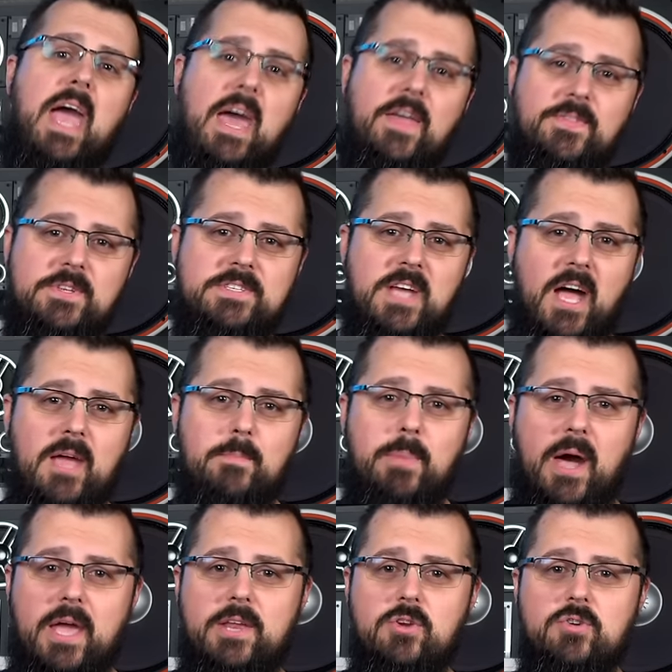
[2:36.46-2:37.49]
At the time,
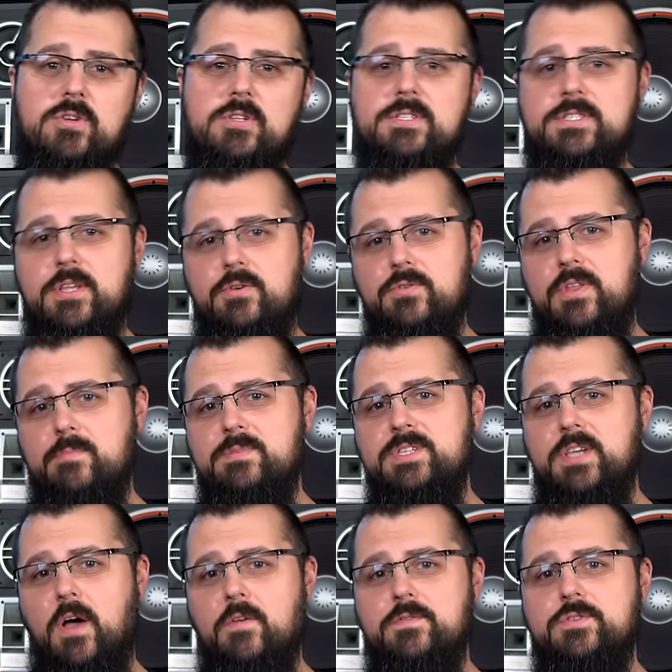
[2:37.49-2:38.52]
Pioneer considered
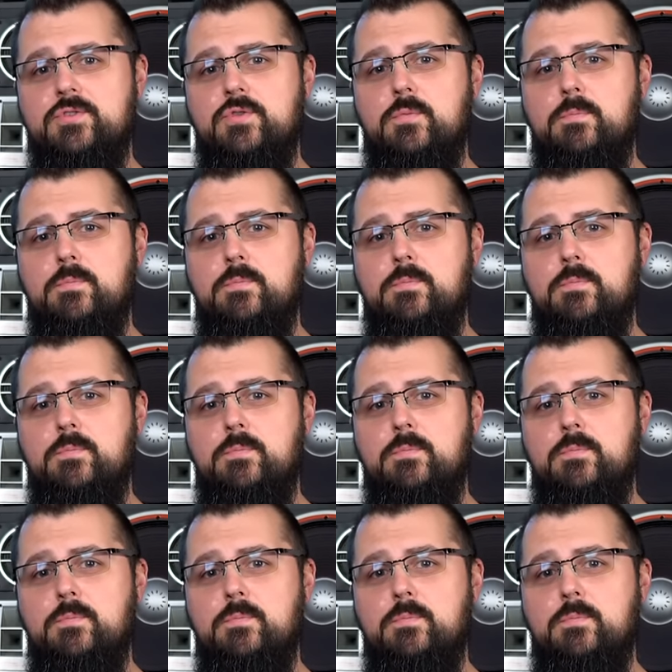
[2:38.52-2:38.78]
themselves to